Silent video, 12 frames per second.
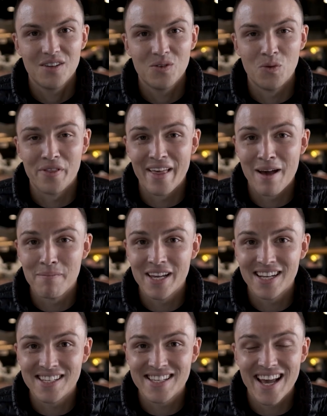With that
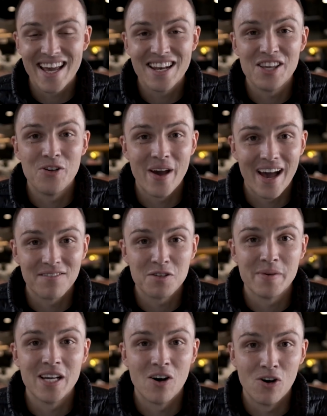being said, you have to
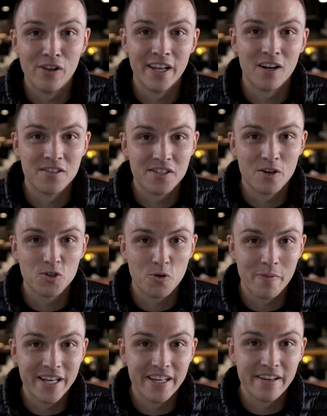be all in on social
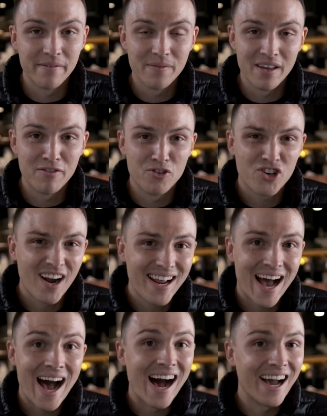media. If you try to
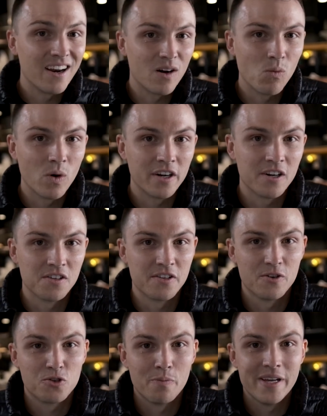hide on one of your
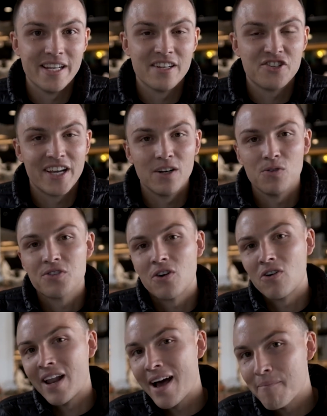social media channels
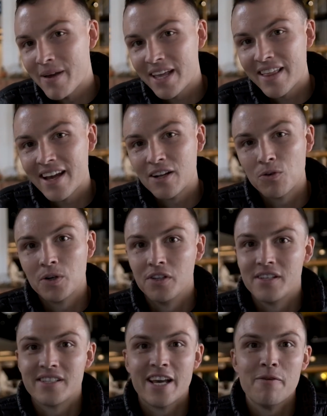or not make that your real
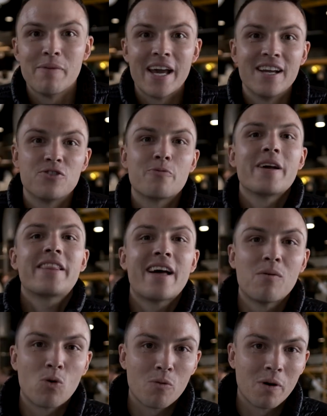estate page or make
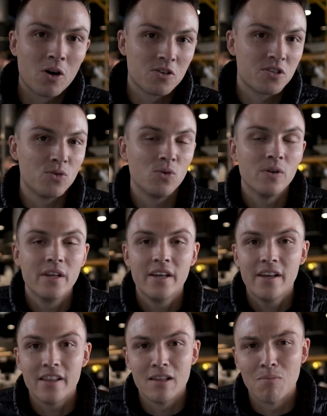that more personal,
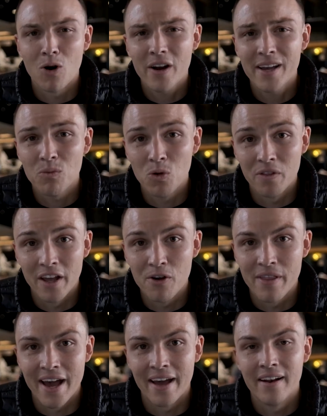the market will know
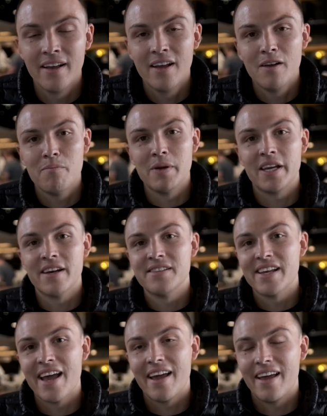that,
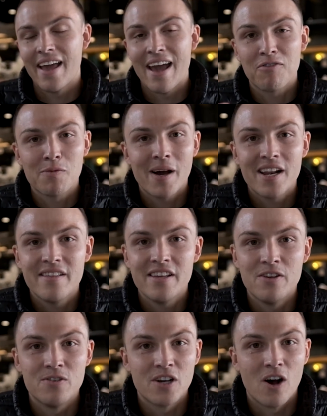because everybody that
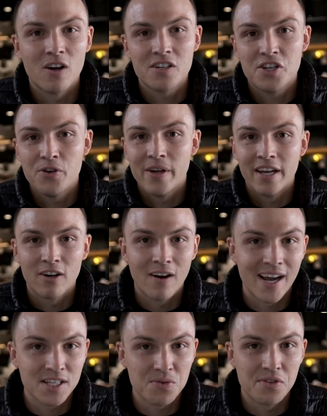you talk to
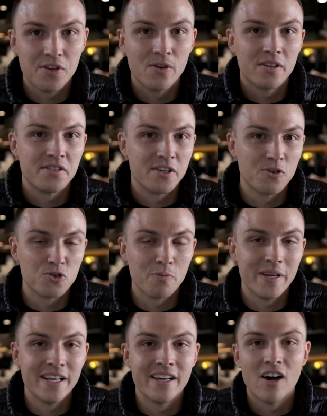interacts with you on social
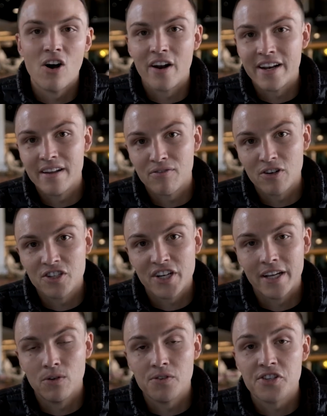media on a different
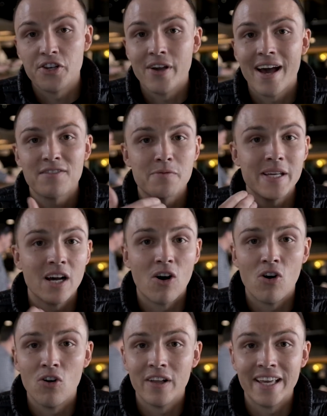channel. So you have to be
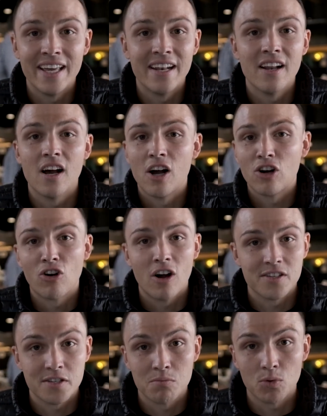all in
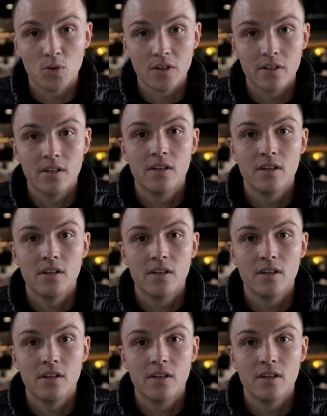across the board.